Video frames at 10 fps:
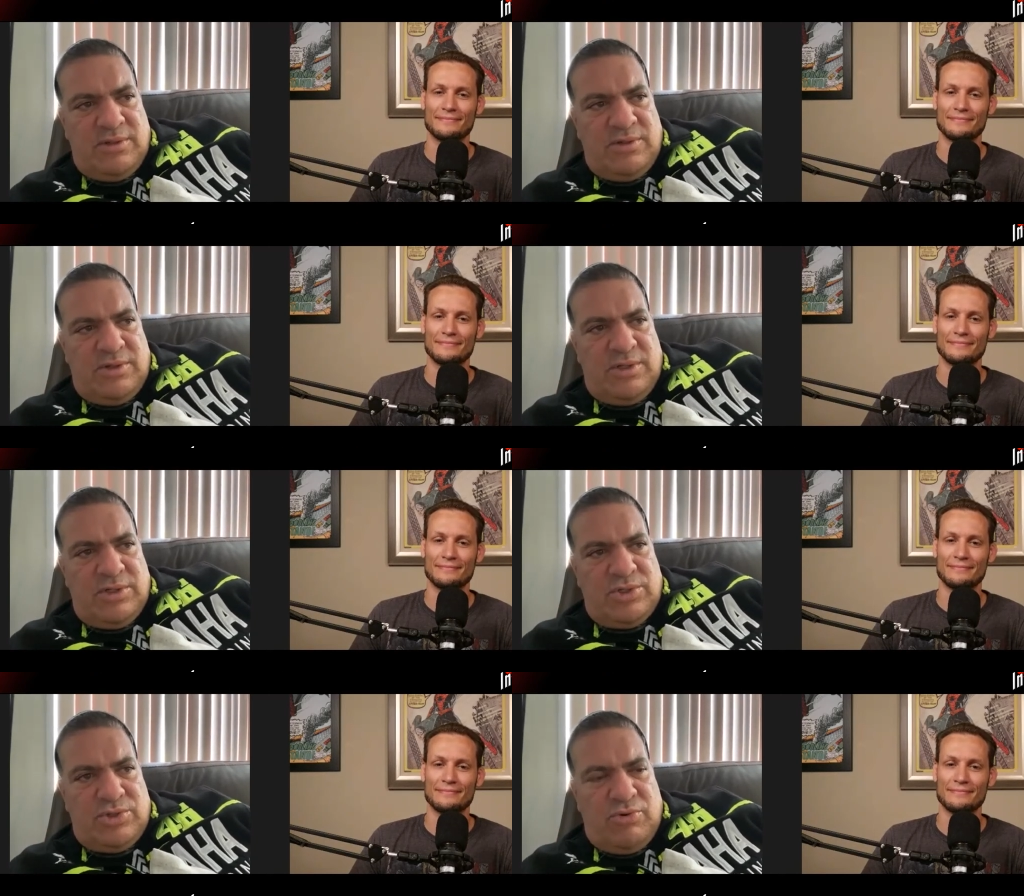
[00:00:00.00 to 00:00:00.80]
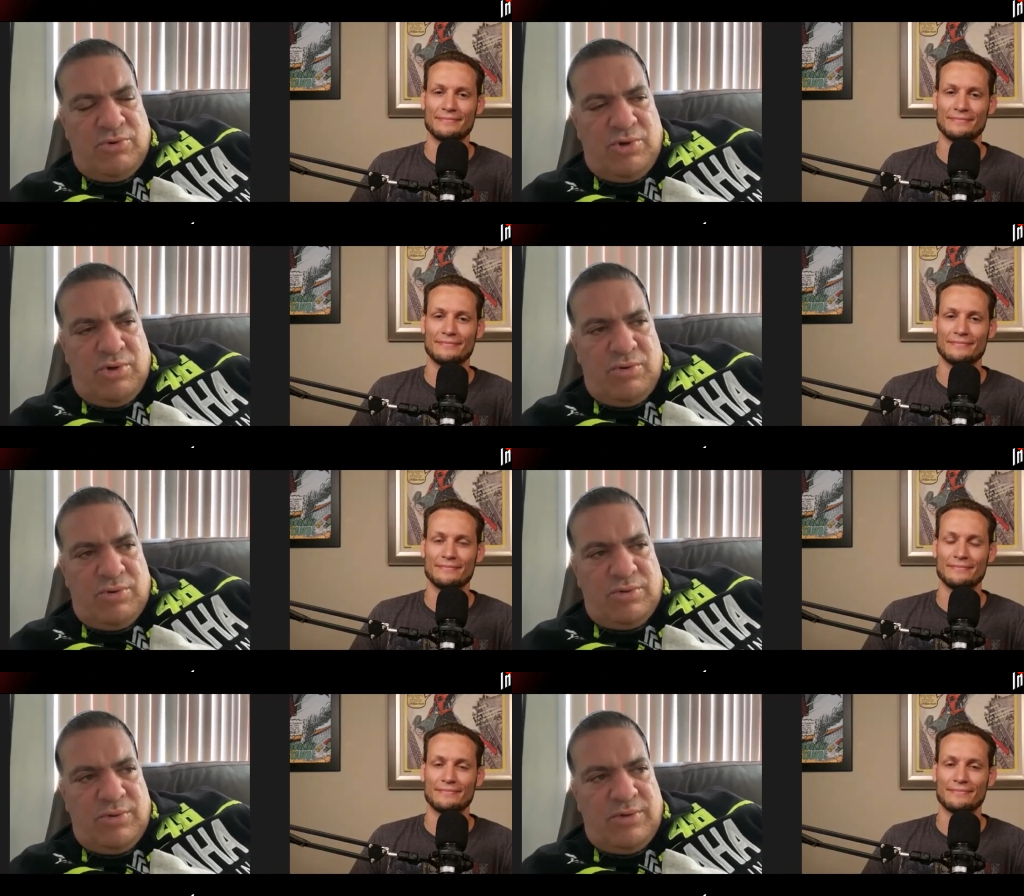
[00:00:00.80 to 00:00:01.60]
Speaker 1: Uh, show
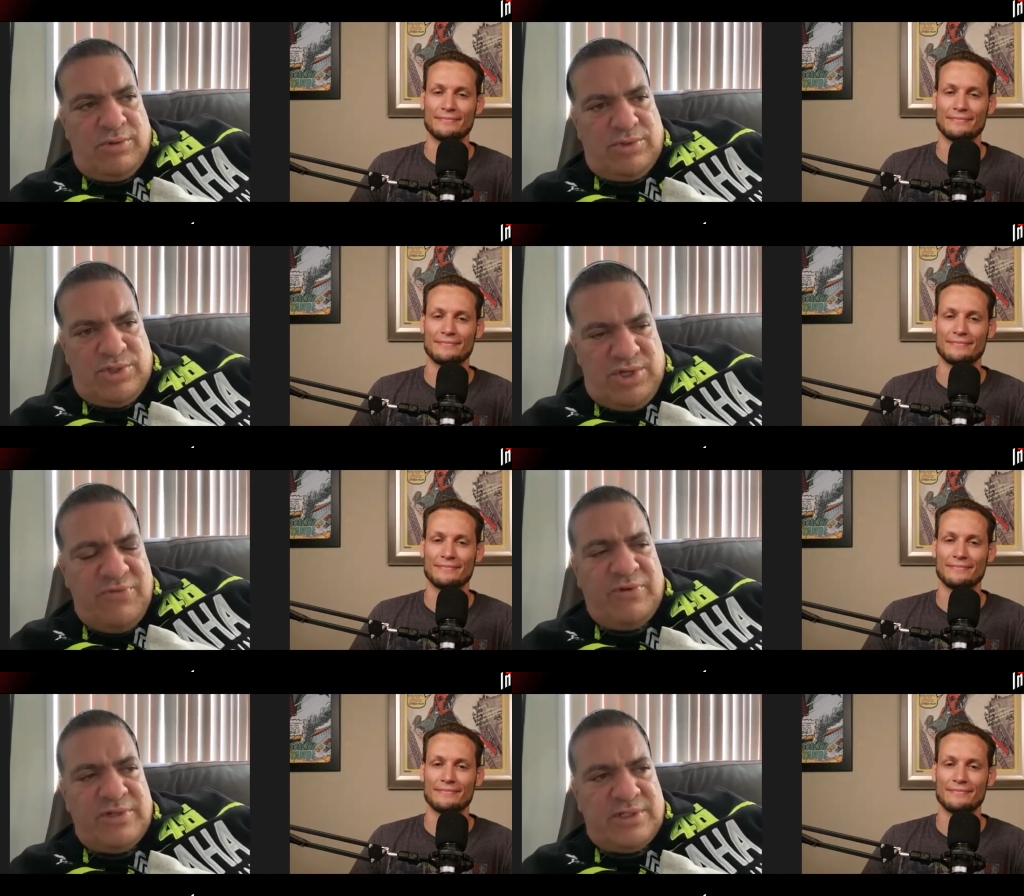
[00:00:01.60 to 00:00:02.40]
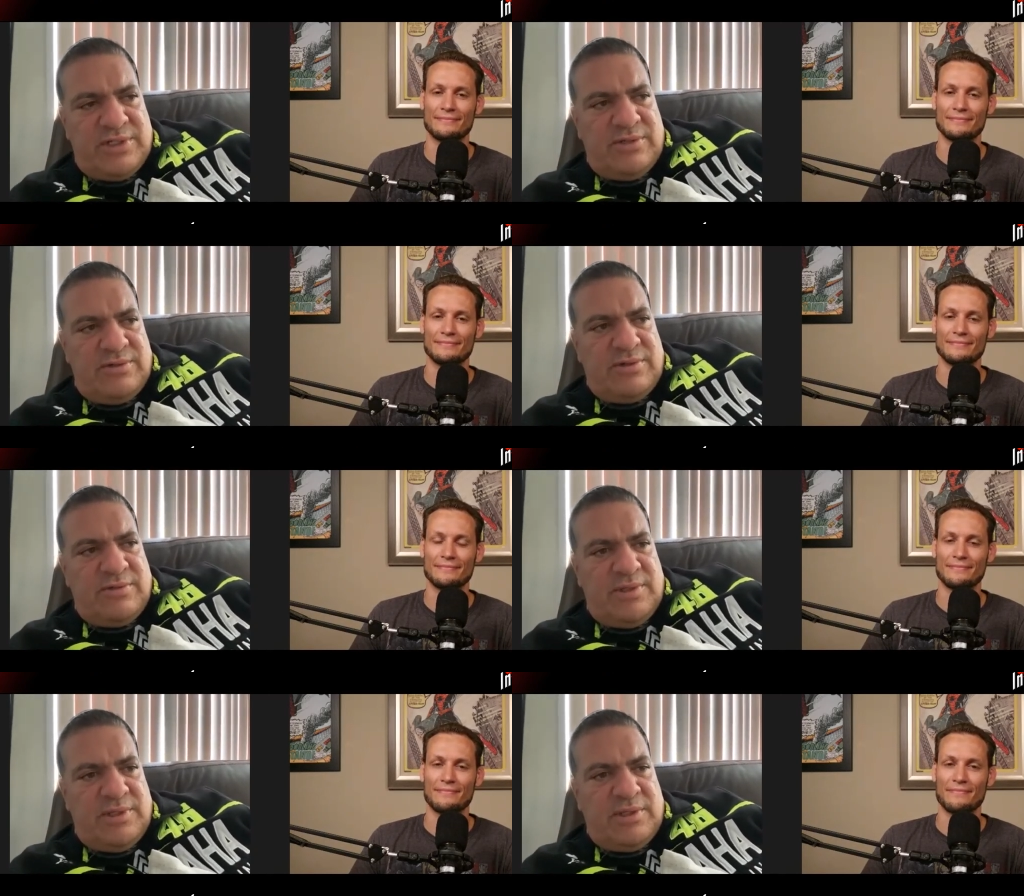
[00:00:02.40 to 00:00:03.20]
uh, difference. You know what I
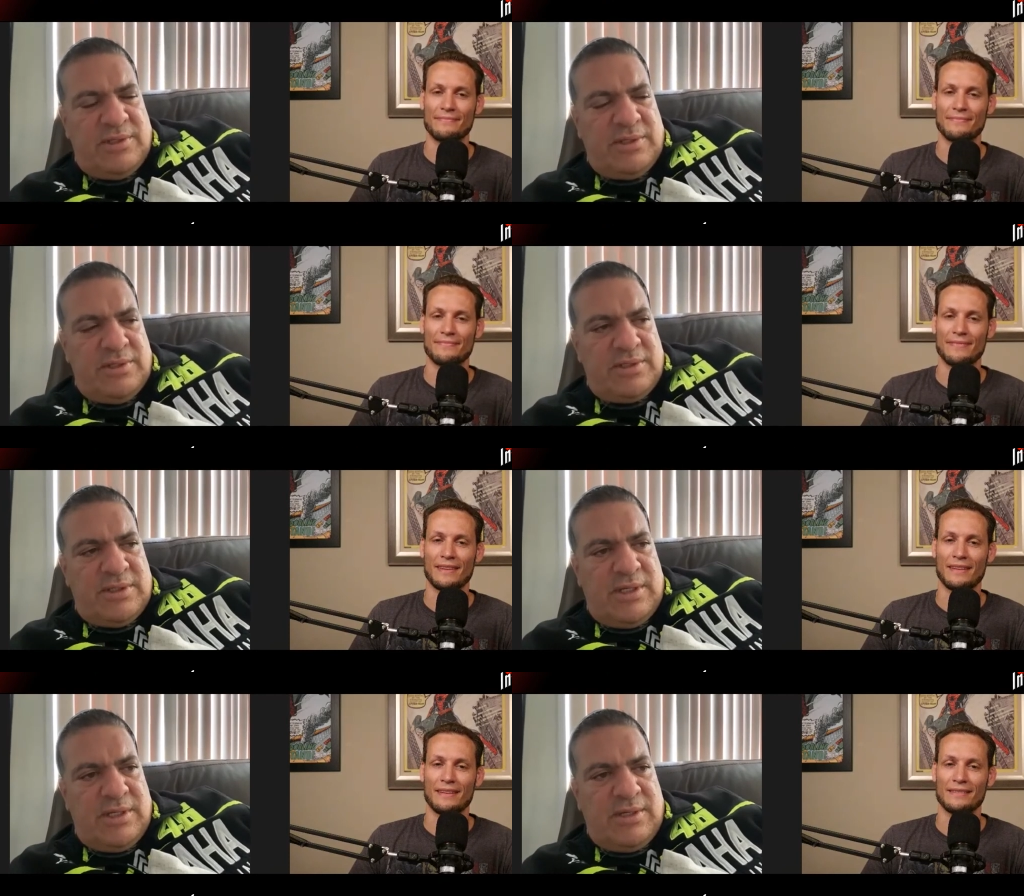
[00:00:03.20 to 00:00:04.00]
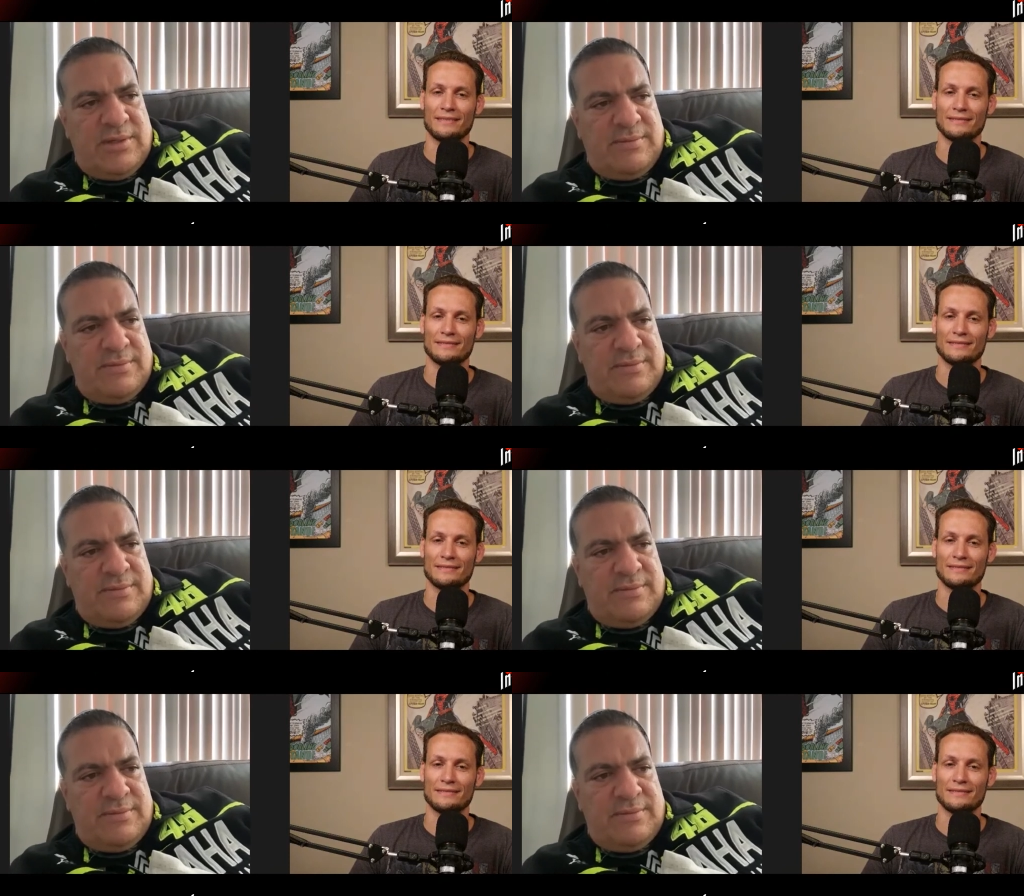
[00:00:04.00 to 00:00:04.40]
mean? Is um,